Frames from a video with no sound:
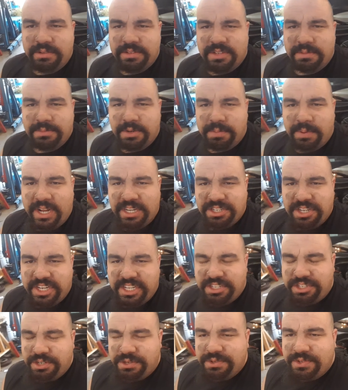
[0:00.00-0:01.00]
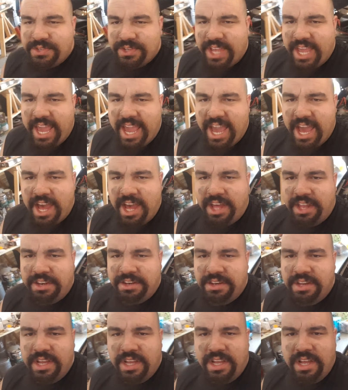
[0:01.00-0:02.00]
with some depression issues, and